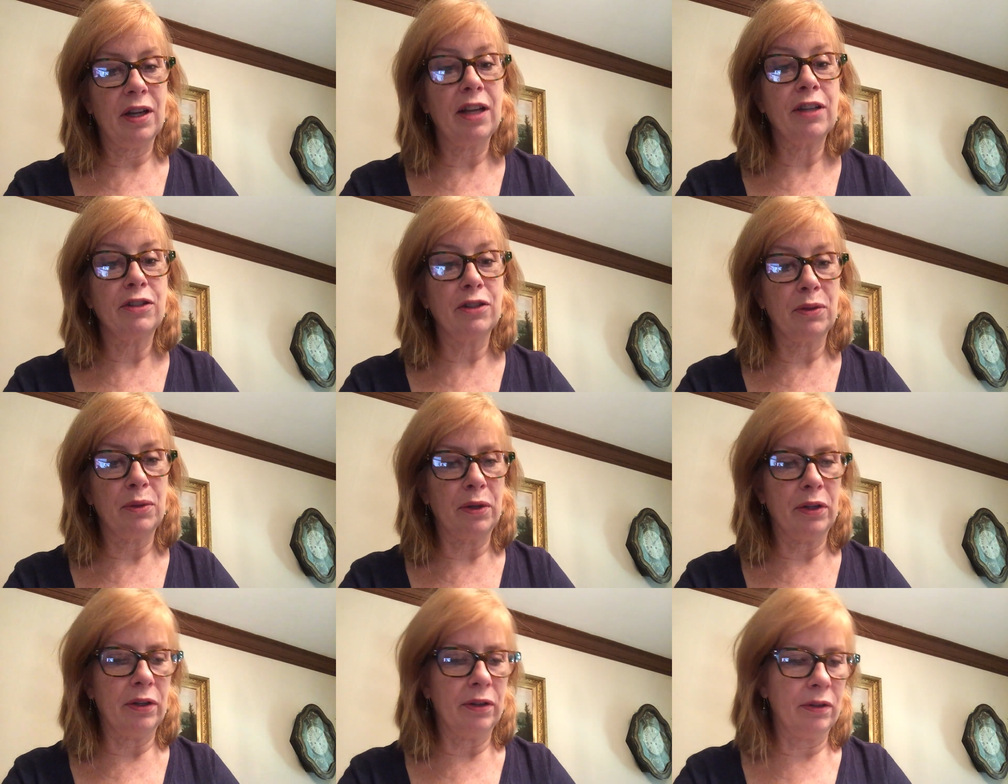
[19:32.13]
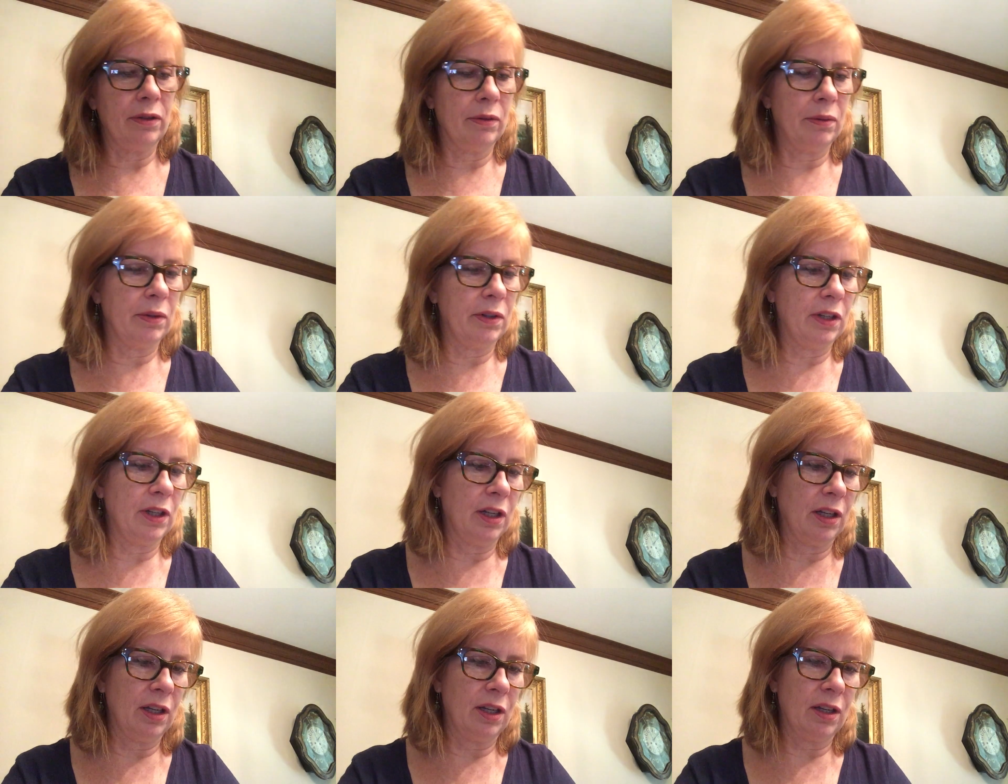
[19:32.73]
I do it with
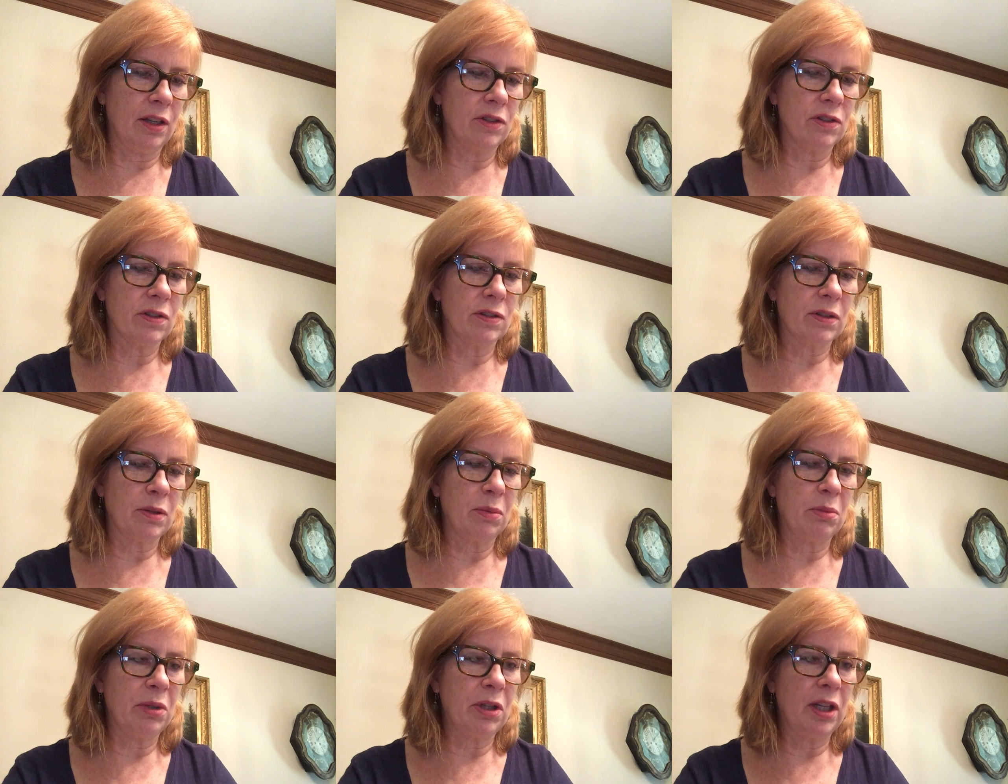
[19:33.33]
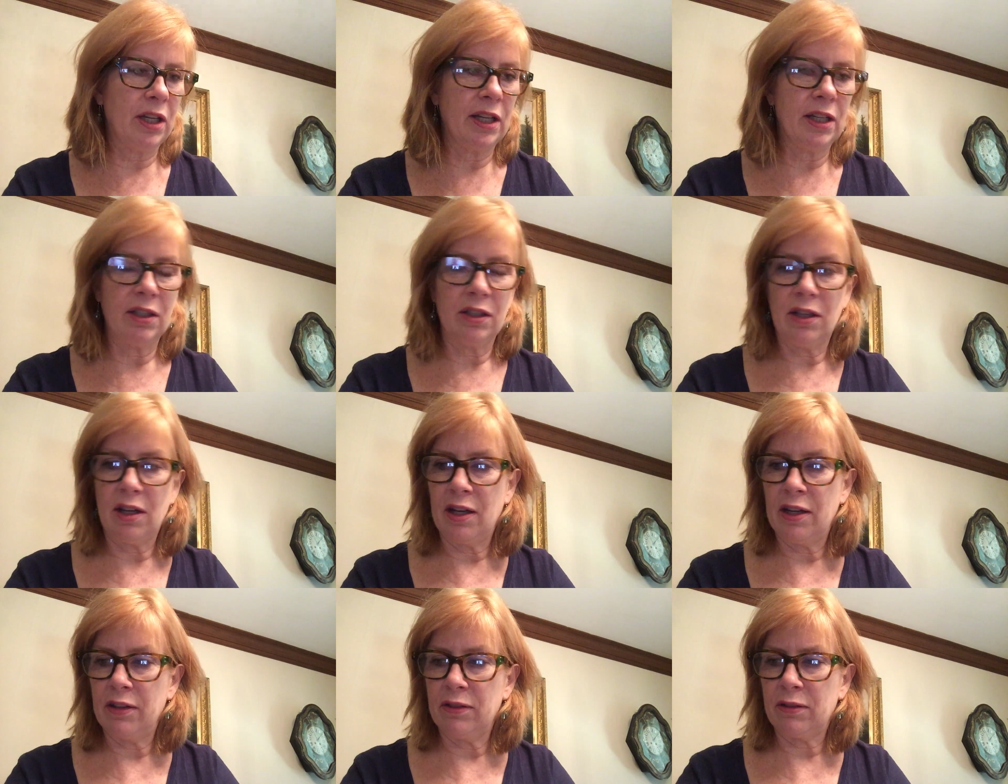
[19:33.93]
knitting. I just complain a
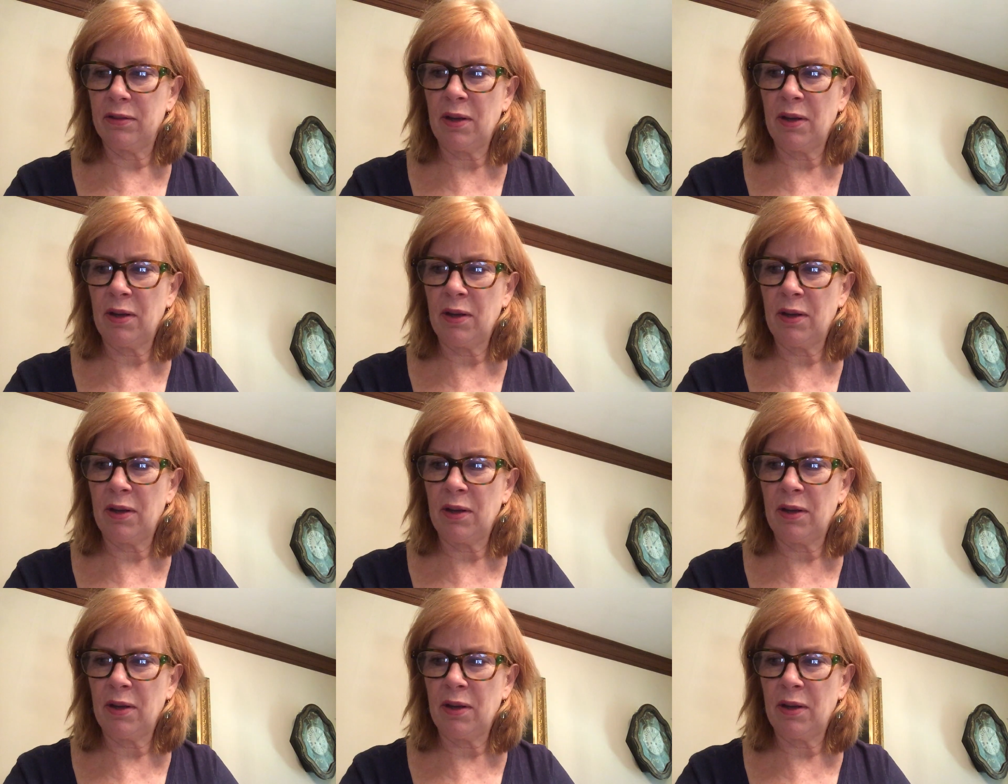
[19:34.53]
lot.